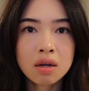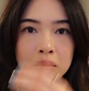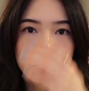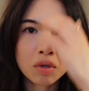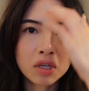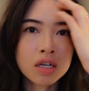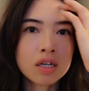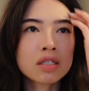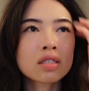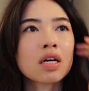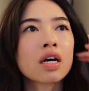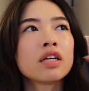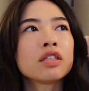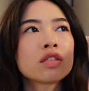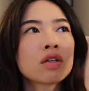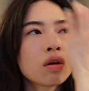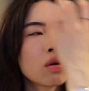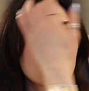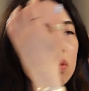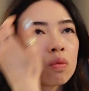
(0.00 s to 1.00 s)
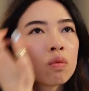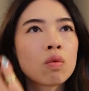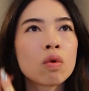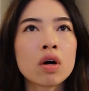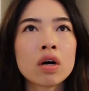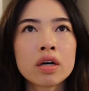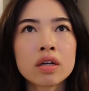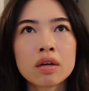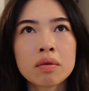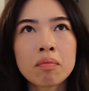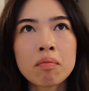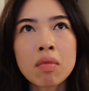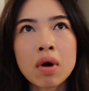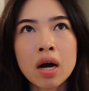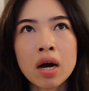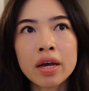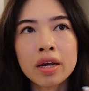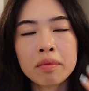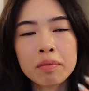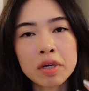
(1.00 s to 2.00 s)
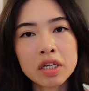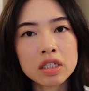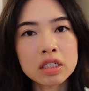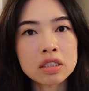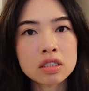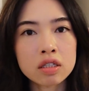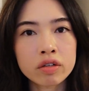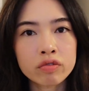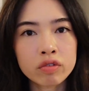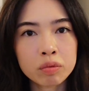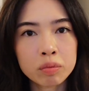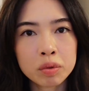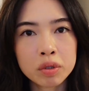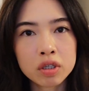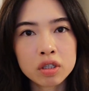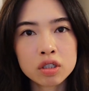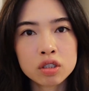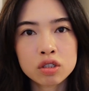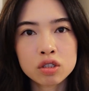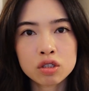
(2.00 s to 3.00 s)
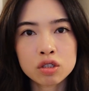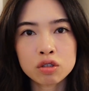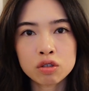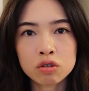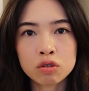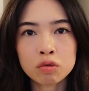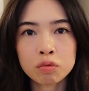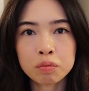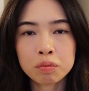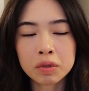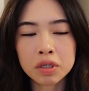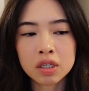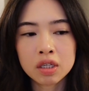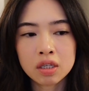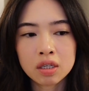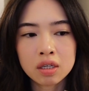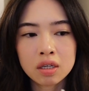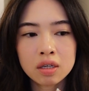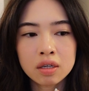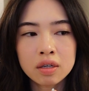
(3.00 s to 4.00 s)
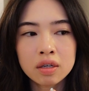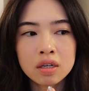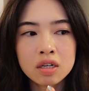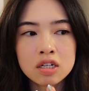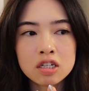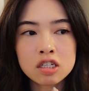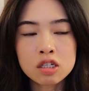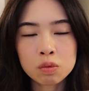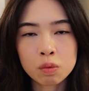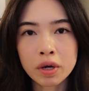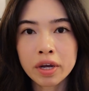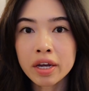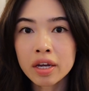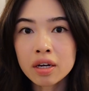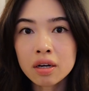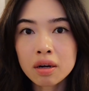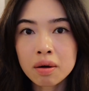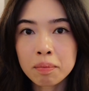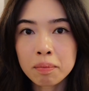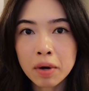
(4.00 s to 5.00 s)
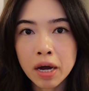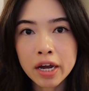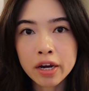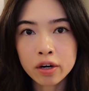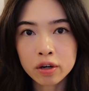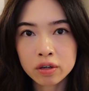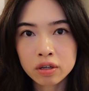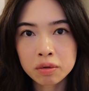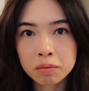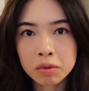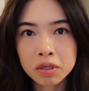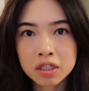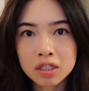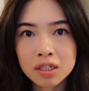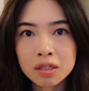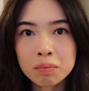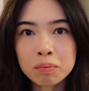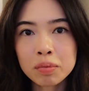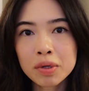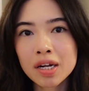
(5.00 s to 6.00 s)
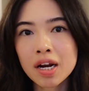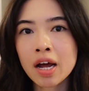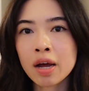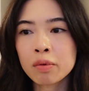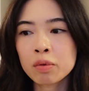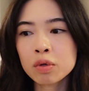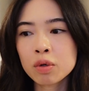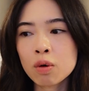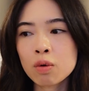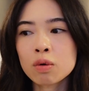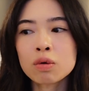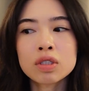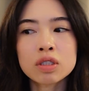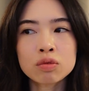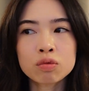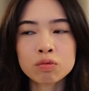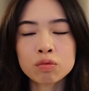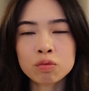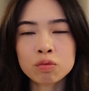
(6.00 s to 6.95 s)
because I don't want my opinions of the book to be swayed by her opinion, but I would always